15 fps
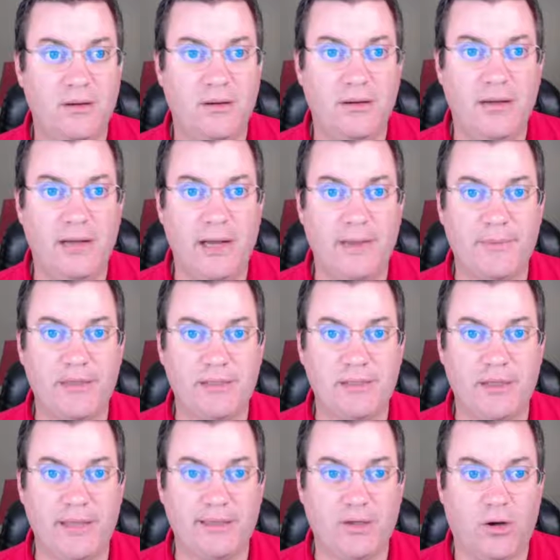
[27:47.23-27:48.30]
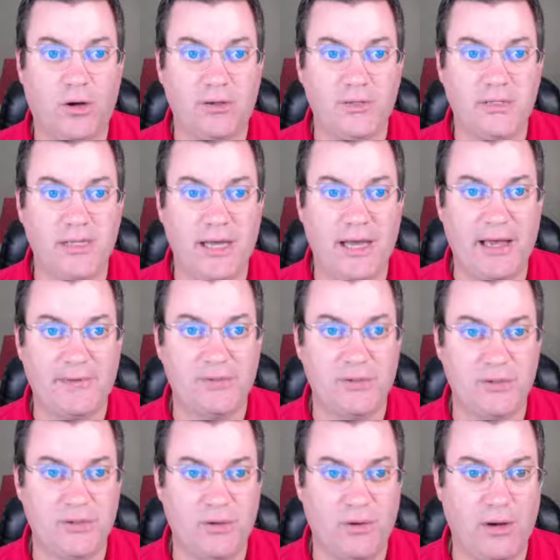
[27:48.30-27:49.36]
And I'm going to select all staves
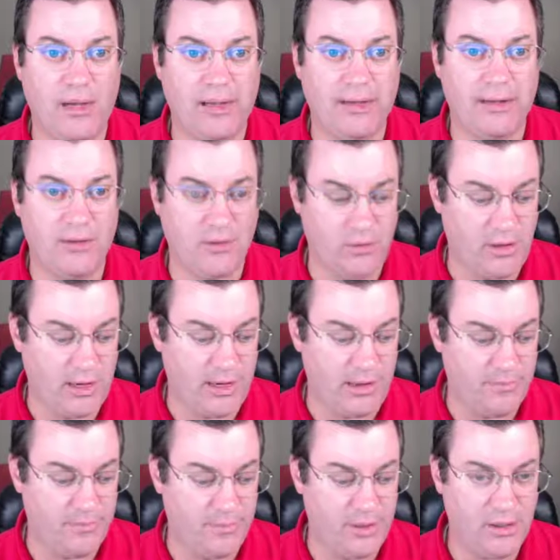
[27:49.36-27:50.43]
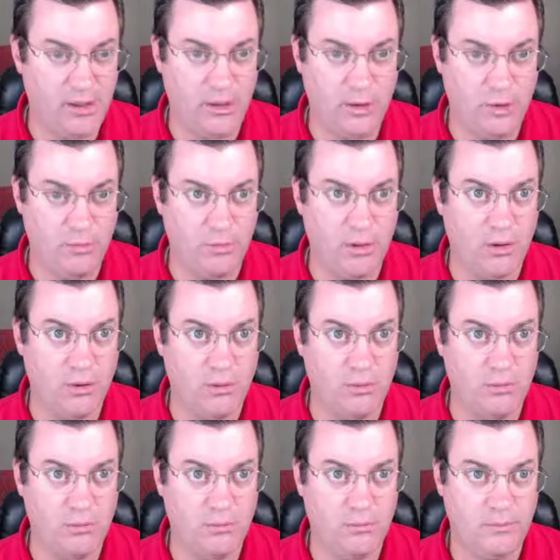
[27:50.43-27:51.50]
so I can grab the oboe
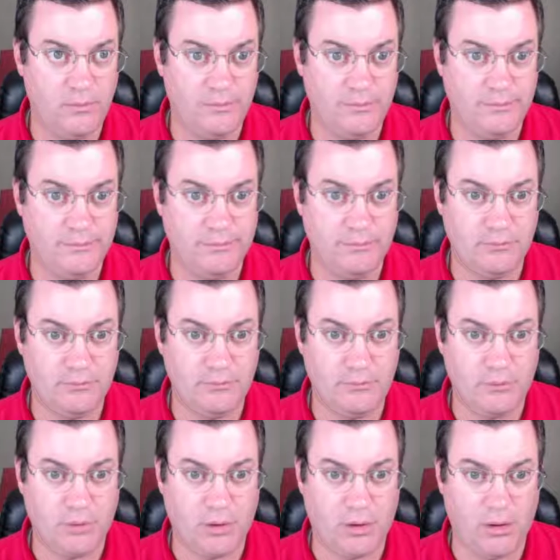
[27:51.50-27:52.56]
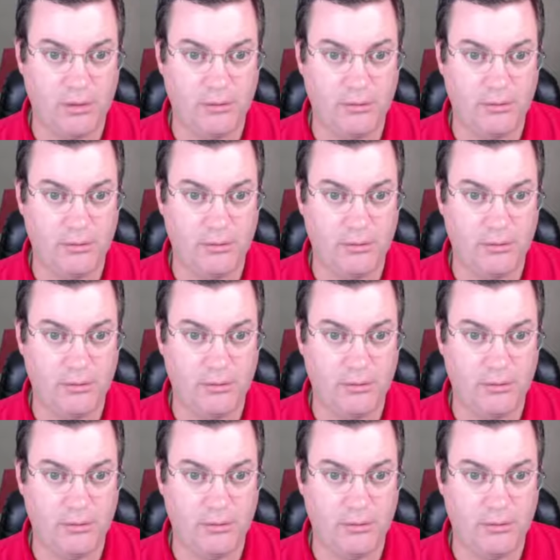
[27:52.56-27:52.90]
part.